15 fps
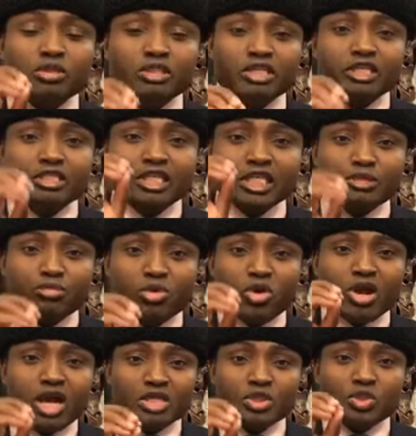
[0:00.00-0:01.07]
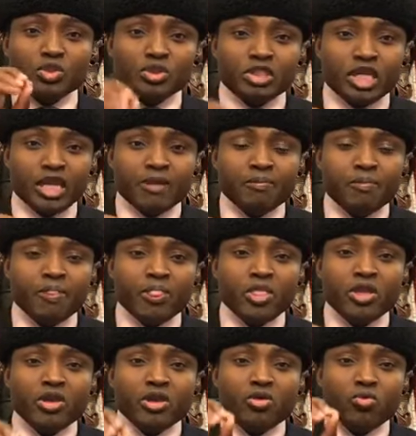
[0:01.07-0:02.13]
this broadcast today
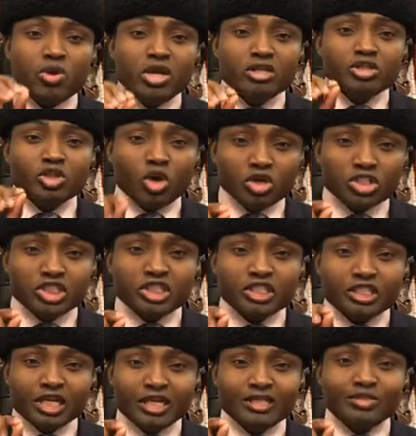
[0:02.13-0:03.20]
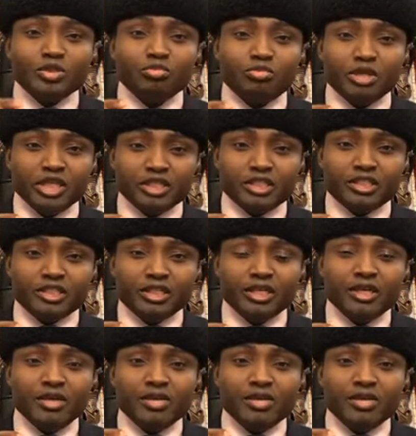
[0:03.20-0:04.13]
will touch a little bit